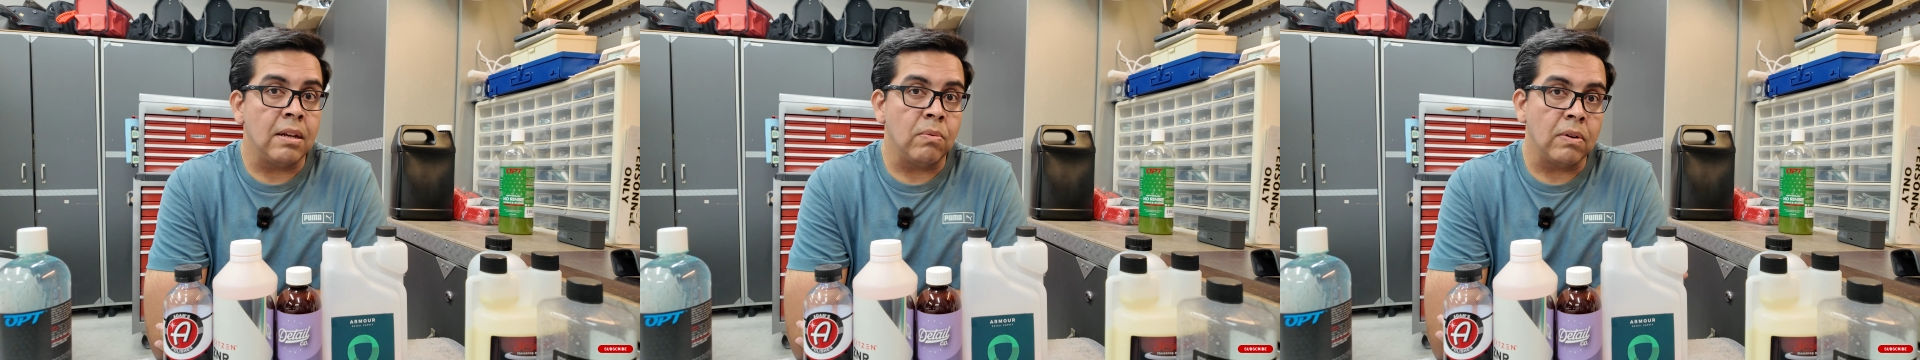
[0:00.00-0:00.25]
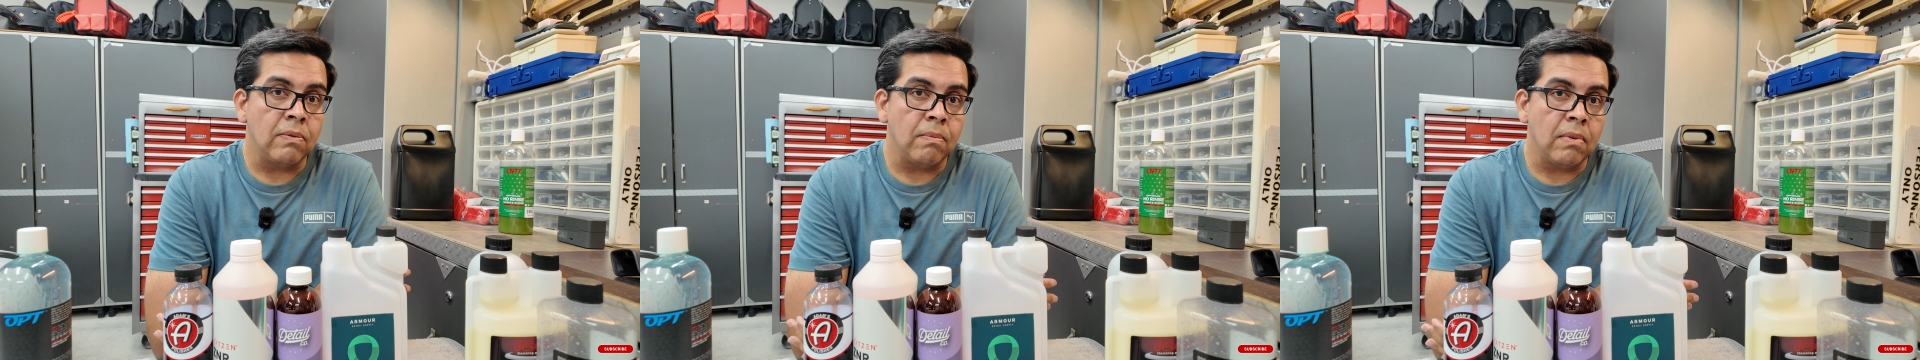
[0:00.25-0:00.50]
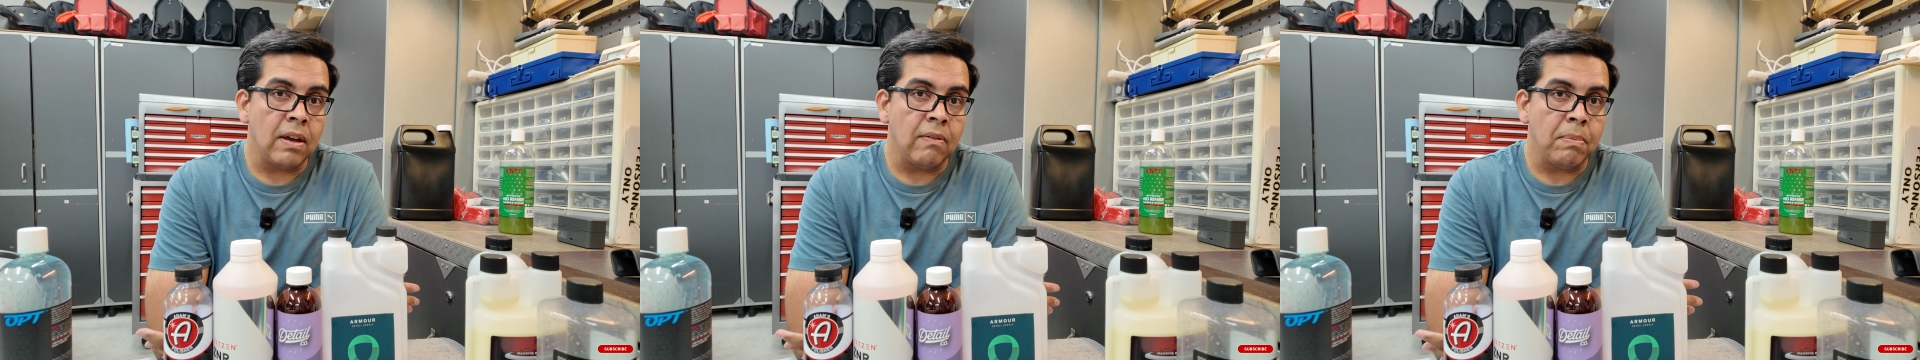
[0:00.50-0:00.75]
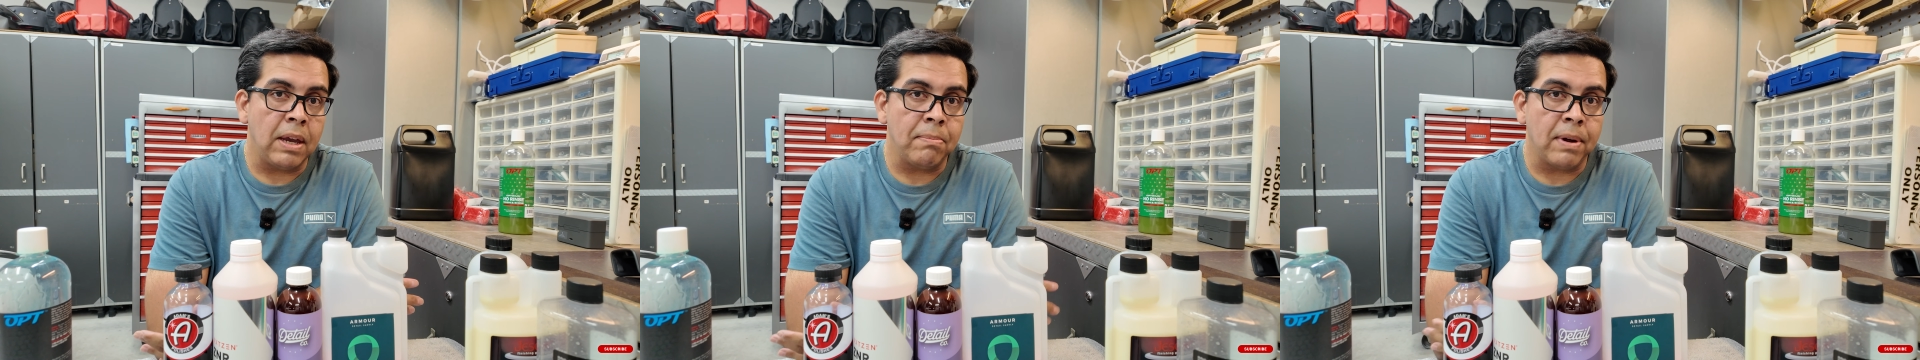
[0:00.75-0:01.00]
and would
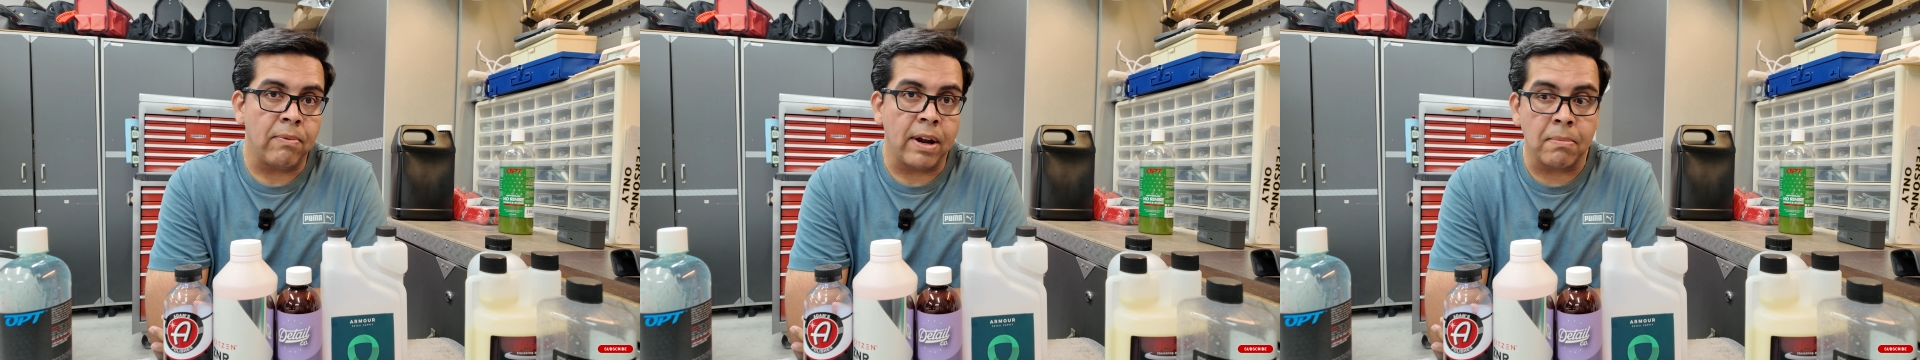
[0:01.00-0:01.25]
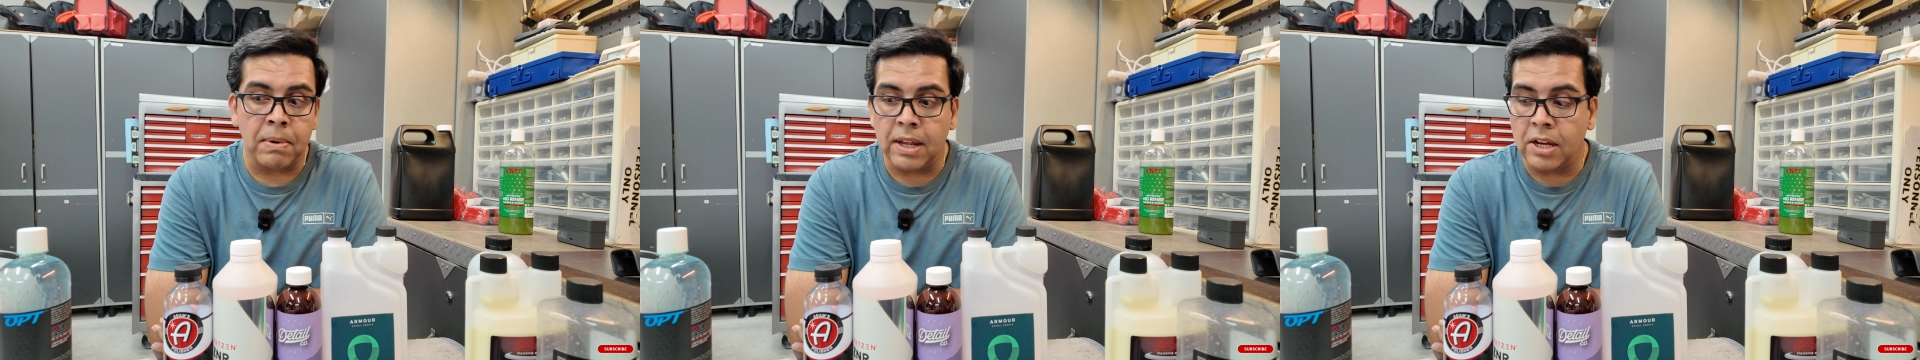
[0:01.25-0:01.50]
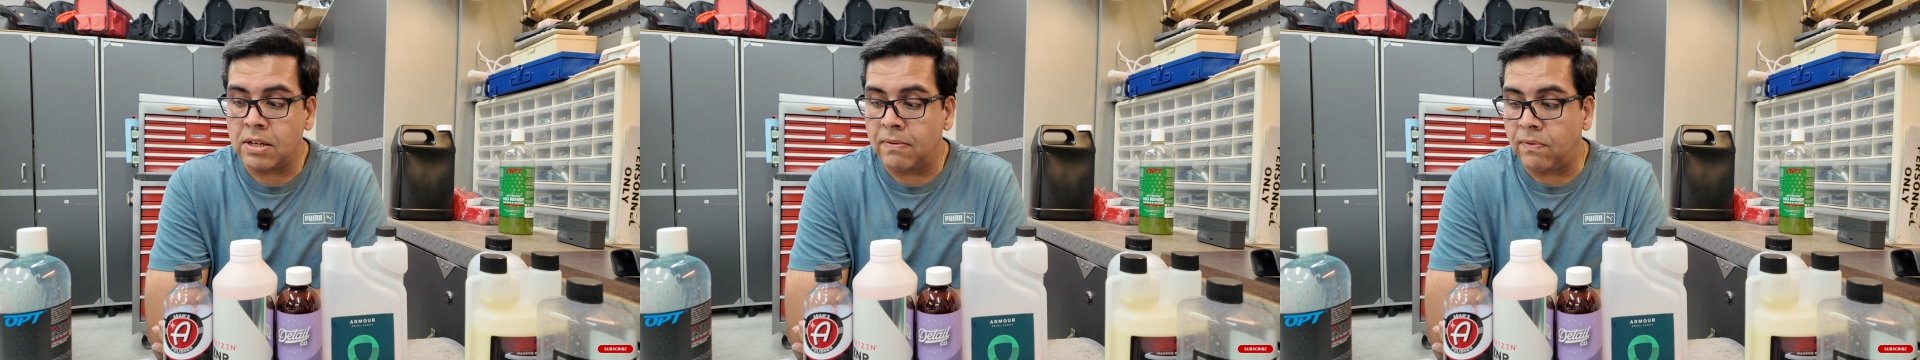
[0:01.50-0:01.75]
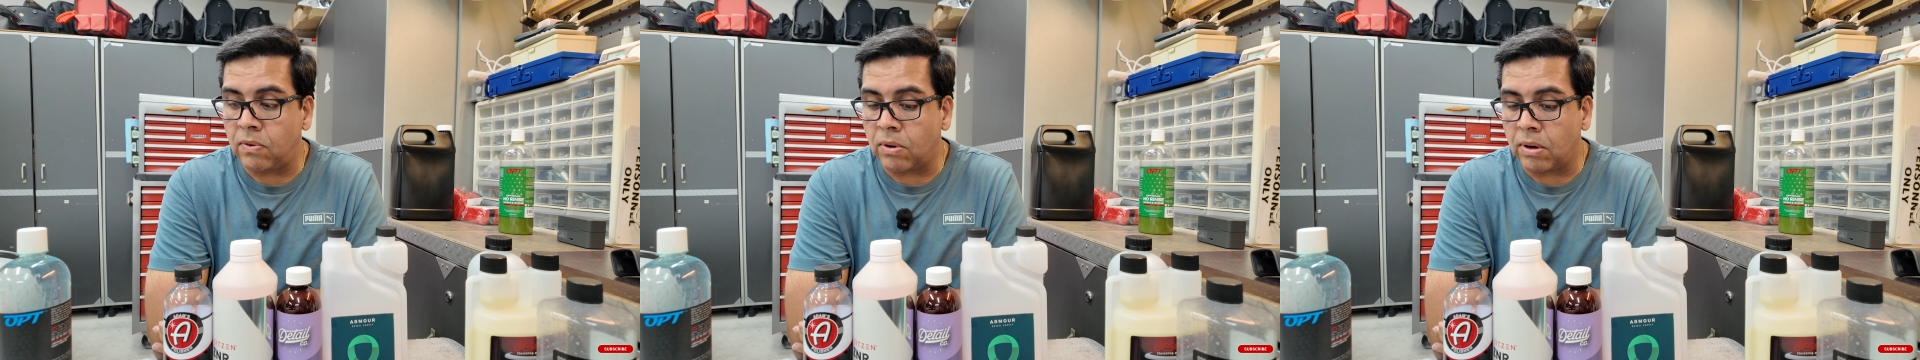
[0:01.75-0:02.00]
have made my recommendation
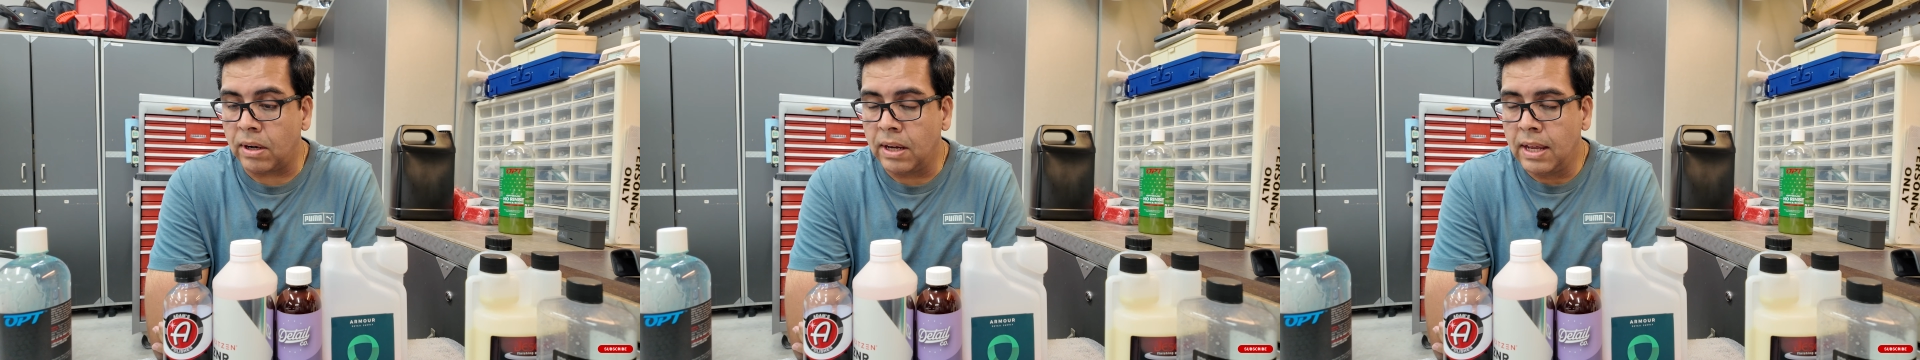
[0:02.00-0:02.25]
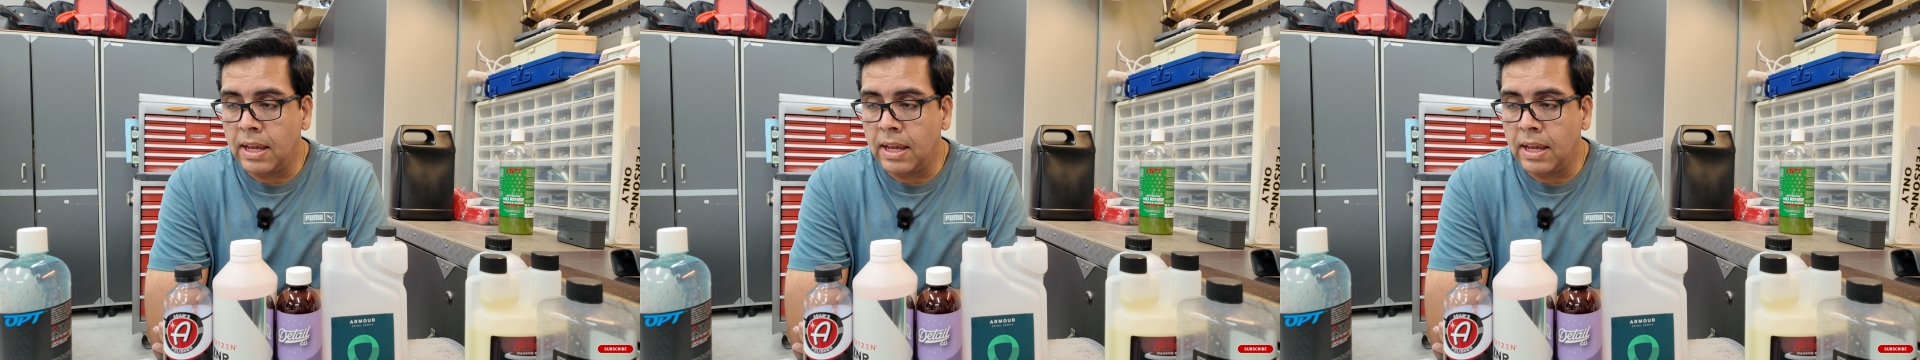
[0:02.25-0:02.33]
for